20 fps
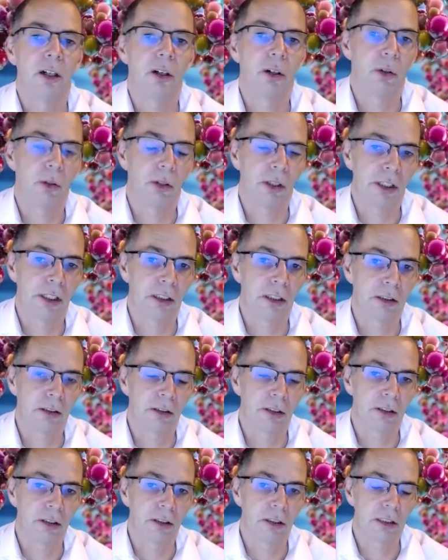or
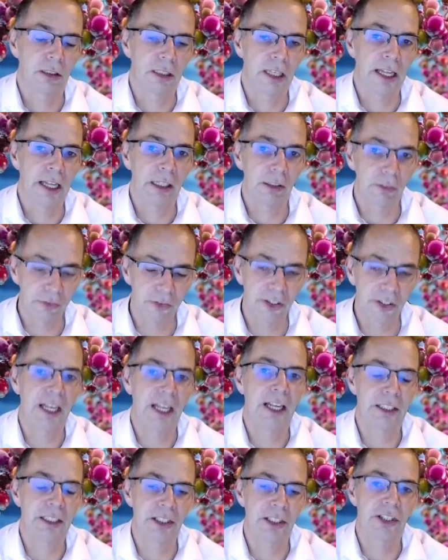their healthy
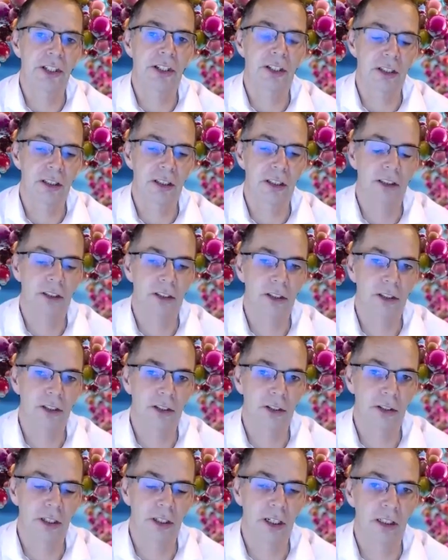X
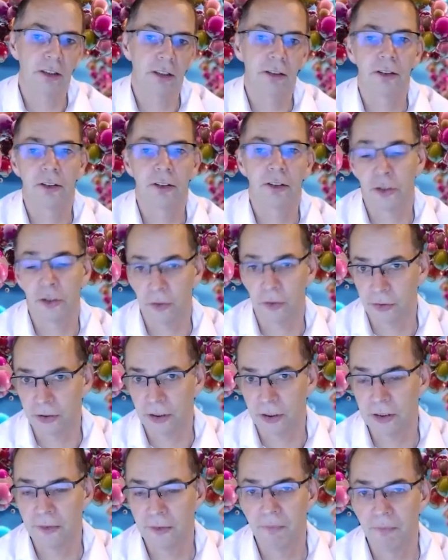to their
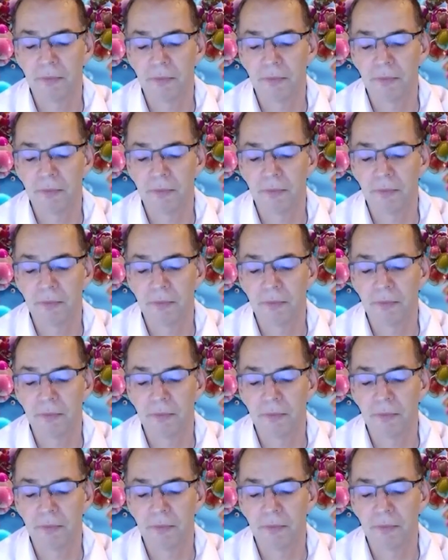children.